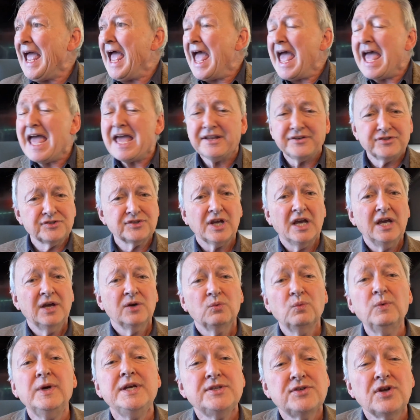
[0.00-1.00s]
and
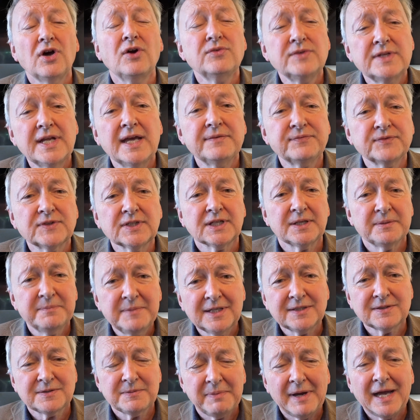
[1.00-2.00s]
we don't have to
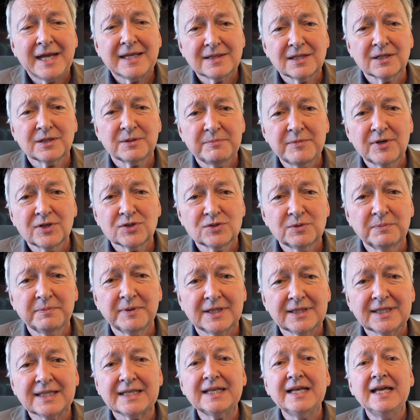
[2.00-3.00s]
commit to buying the commercial
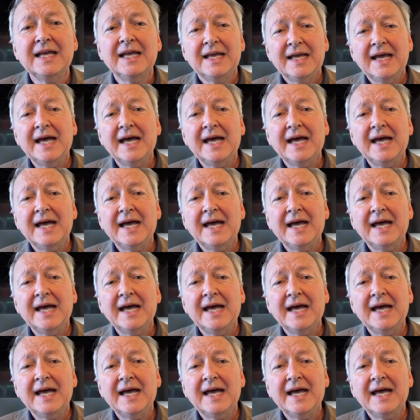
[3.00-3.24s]
building